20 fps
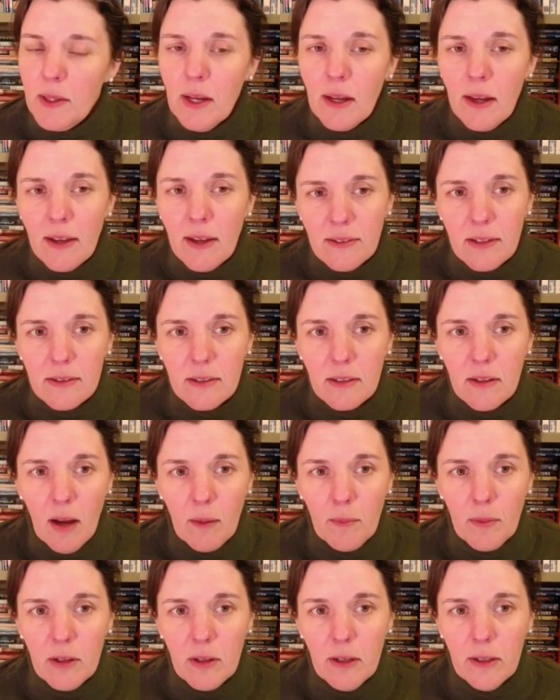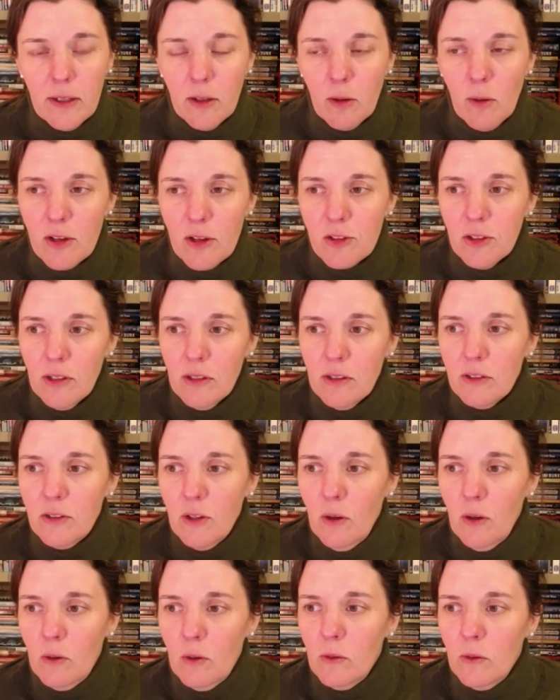guess that's a complicated question.
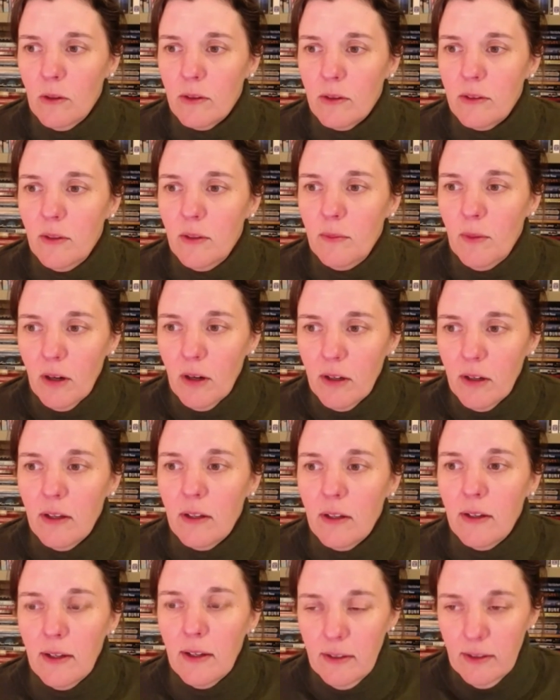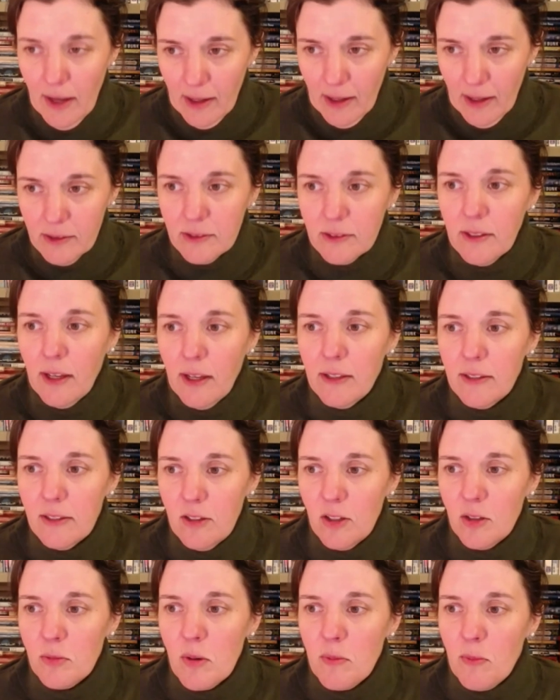So the market, yes, has
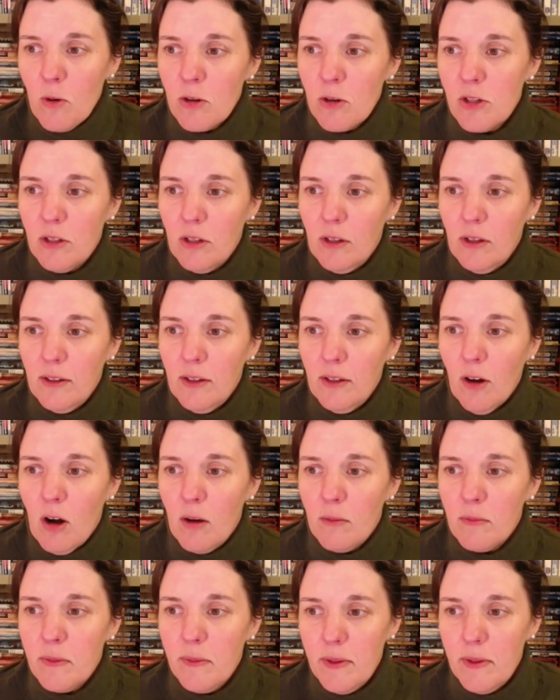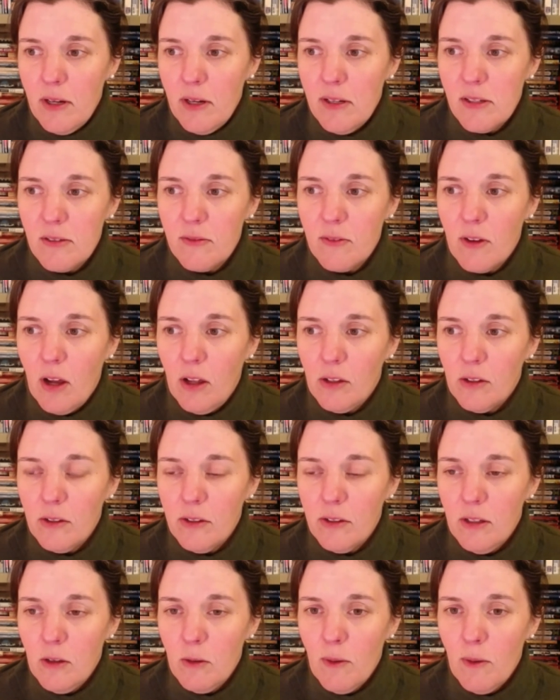disproportionately harmed communities of color in
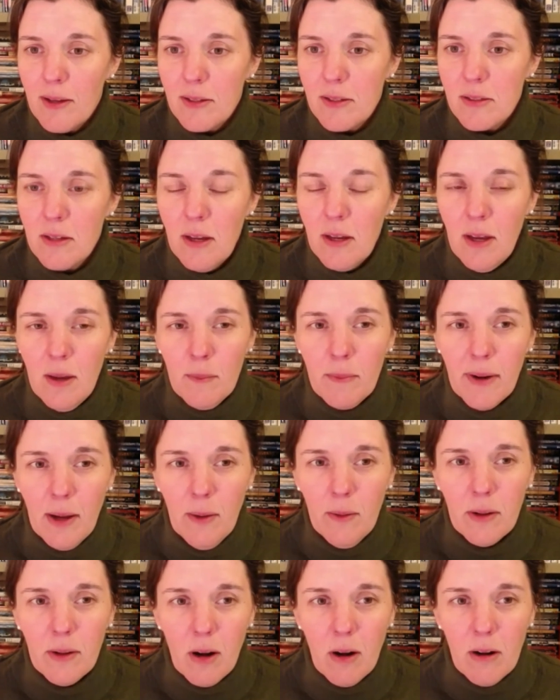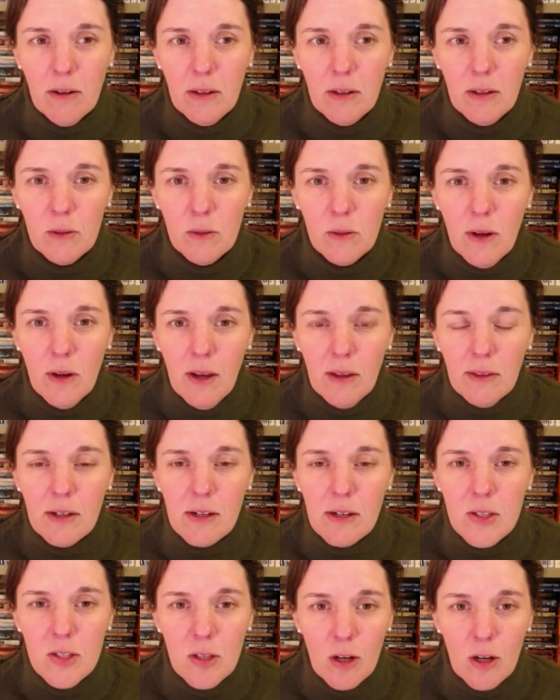the US, but I would argue that
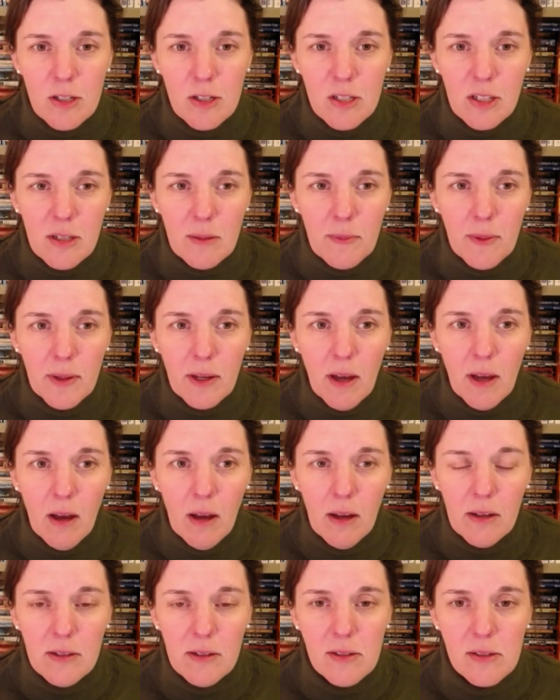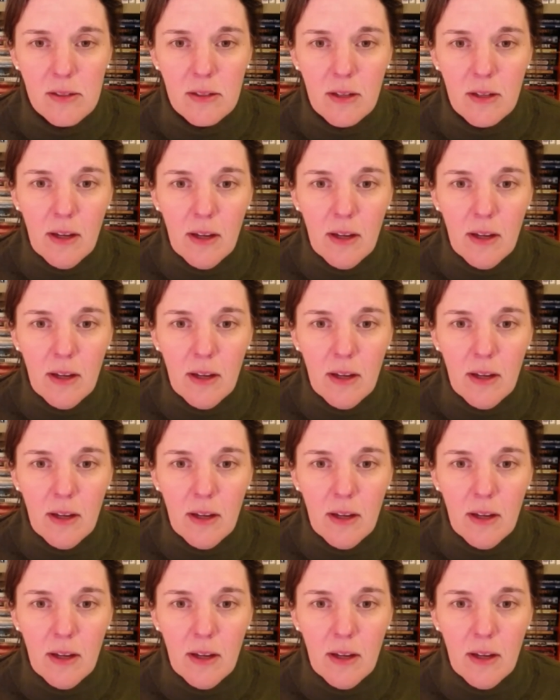it's largely because